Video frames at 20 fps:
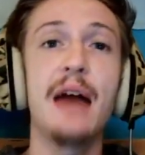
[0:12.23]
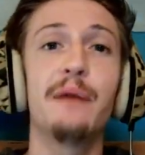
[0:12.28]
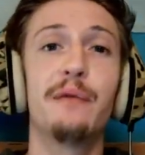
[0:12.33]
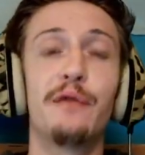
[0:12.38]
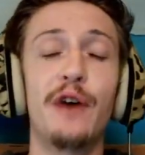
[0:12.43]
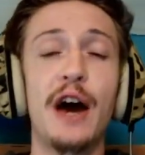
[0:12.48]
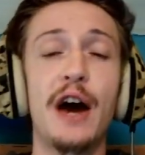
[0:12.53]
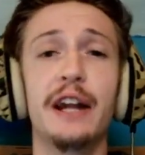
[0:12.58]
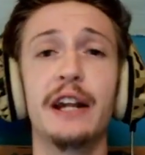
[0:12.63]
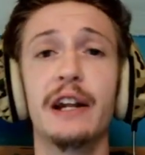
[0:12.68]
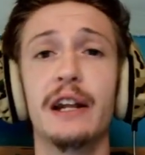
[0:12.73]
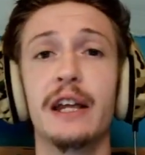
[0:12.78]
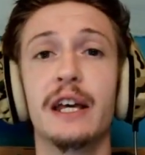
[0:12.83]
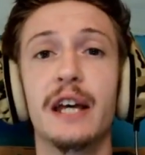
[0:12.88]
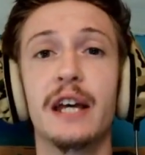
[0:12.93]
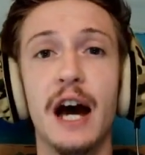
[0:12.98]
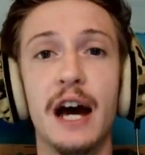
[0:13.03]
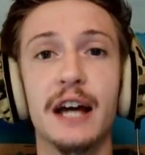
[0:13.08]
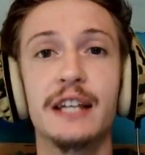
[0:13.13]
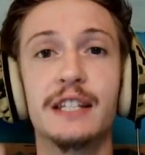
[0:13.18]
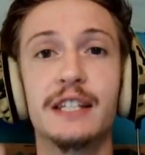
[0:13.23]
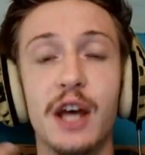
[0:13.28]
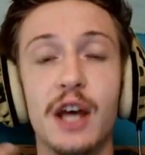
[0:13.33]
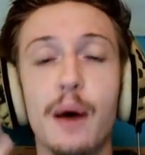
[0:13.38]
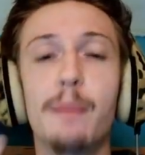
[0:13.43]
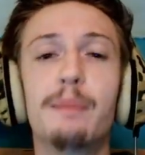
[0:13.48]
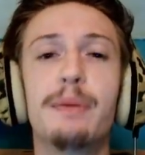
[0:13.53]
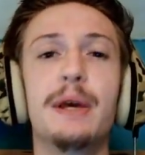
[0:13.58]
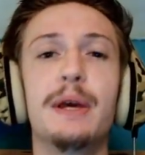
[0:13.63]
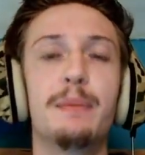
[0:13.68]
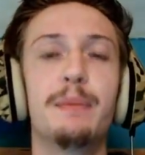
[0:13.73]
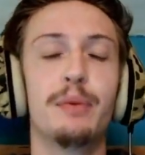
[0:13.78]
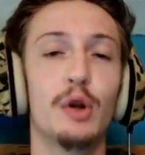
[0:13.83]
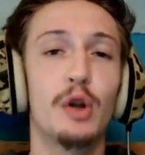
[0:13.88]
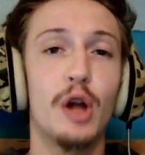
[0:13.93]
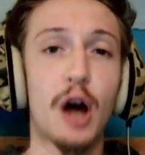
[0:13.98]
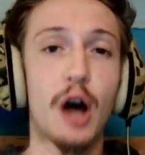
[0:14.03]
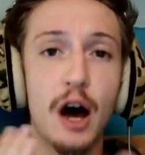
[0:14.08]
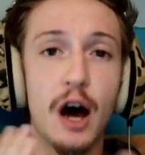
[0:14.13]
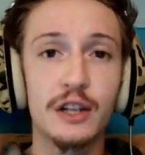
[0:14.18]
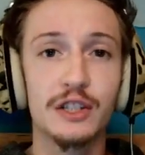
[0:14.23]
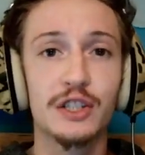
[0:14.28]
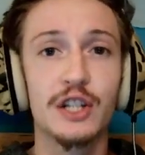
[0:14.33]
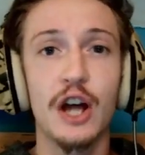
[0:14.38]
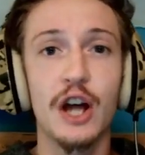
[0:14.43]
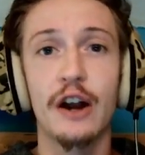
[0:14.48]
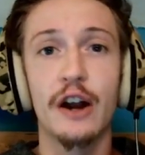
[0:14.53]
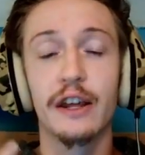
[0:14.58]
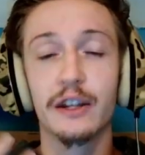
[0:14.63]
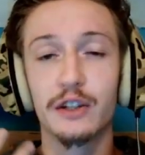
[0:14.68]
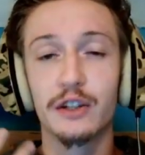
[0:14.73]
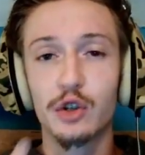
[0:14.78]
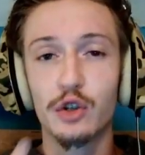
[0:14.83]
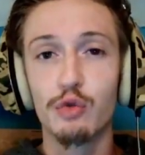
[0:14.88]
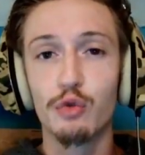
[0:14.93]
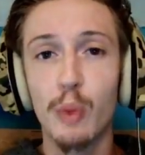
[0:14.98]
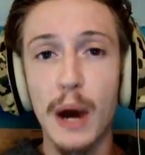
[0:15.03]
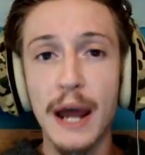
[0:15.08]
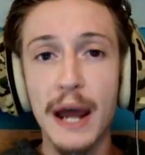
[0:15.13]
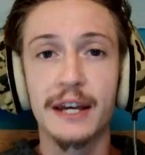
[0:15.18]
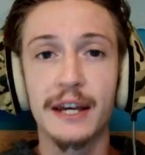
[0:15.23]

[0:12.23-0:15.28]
finally, guys, people are starting to wake